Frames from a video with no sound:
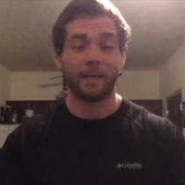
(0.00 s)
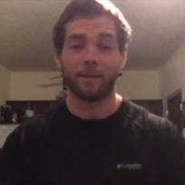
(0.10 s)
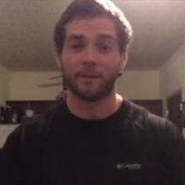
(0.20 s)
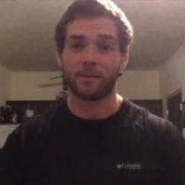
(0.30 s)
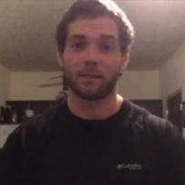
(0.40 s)

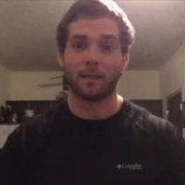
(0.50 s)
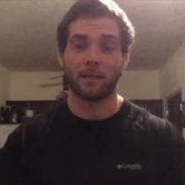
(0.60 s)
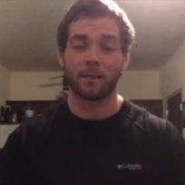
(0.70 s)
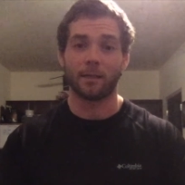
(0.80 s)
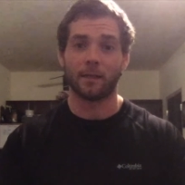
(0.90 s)
let's
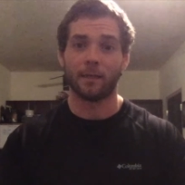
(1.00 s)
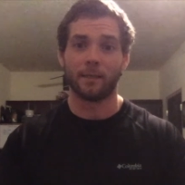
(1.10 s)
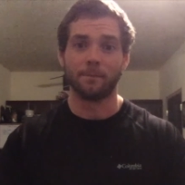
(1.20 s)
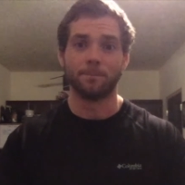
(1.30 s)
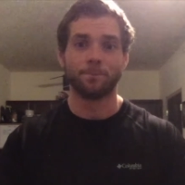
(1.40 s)
talk
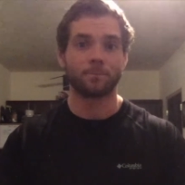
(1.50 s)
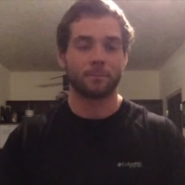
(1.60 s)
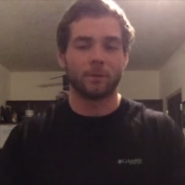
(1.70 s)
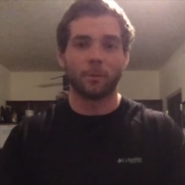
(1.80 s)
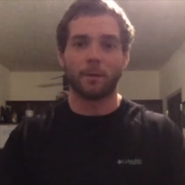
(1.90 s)

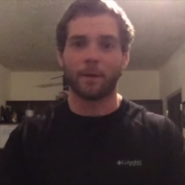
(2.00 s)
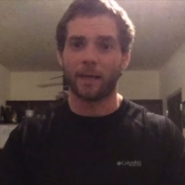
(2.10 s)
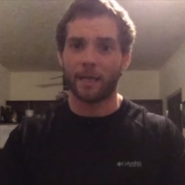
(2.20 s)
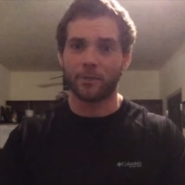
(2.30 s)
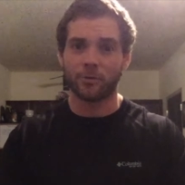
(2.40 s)
little bit about
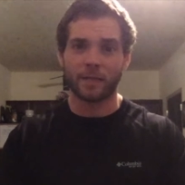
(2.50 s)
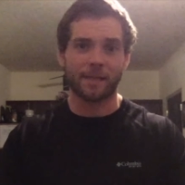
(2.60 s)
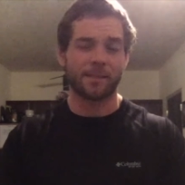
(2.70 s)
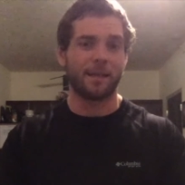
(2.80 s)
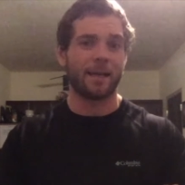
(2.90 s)
Andrew
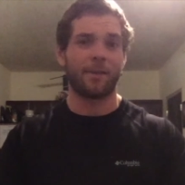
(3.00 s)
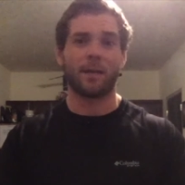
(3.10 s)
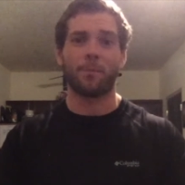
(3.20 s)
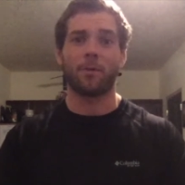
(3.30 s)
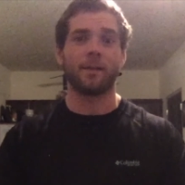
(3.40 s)
Jackson and how
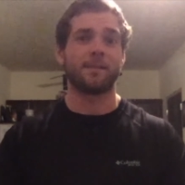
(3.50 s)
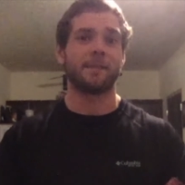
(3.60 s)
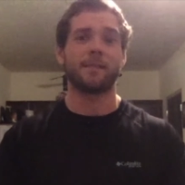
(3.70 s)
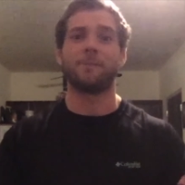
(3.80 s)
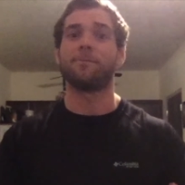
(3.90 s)
that
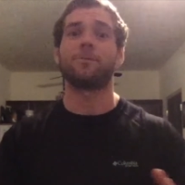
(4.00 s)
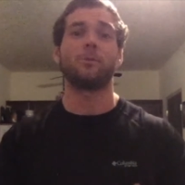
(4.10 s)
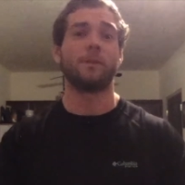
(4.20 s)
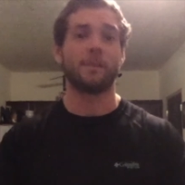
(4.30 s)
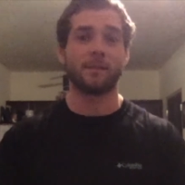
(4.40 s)
process
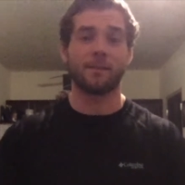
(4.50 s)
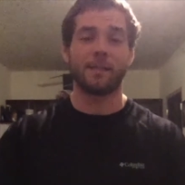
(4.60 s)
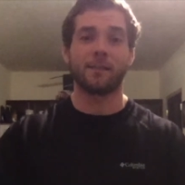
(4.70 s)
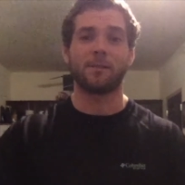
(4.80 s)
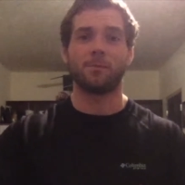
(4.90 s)
influences
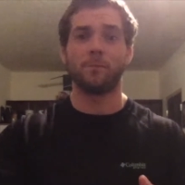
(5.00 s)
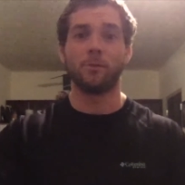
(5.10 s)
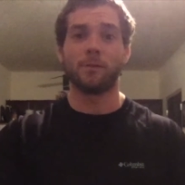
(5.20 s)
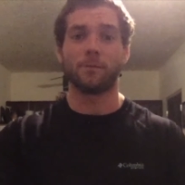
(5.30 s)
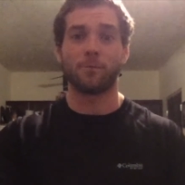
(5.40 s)
this
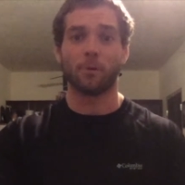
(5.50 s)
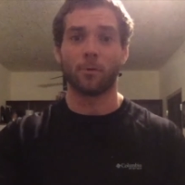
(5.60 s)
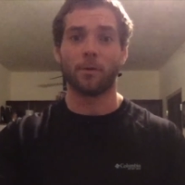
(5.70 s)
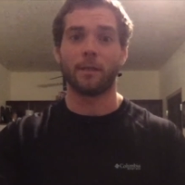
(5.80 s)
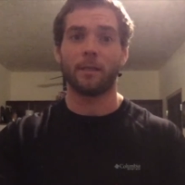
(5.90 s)
moving
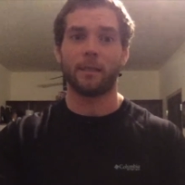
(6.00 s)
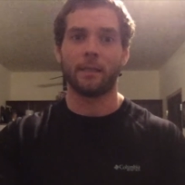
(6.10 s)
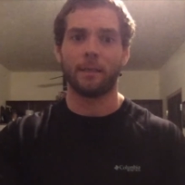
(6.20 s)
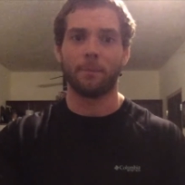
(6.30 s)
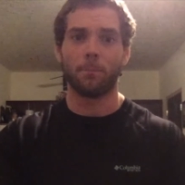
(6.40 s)
forward
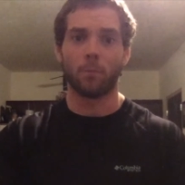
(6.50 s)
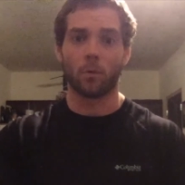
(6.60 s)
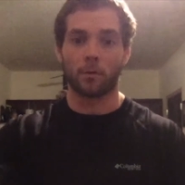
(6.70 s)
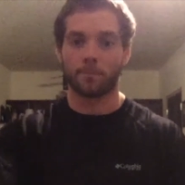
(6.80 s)
more.